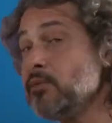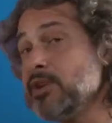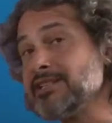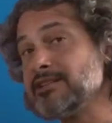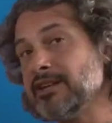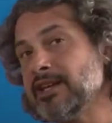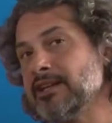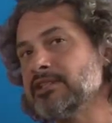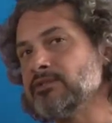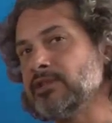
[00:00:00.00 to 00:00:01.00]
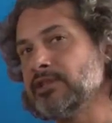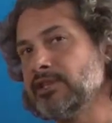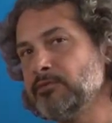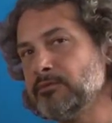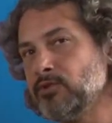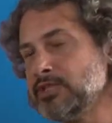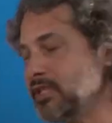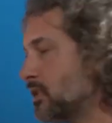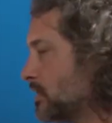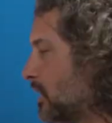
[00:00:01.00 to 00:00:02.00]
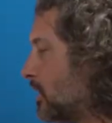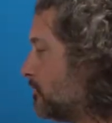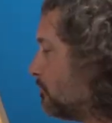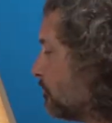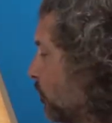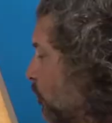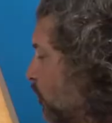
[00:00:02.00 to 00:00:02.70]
we can start getting into a little bit more detail. We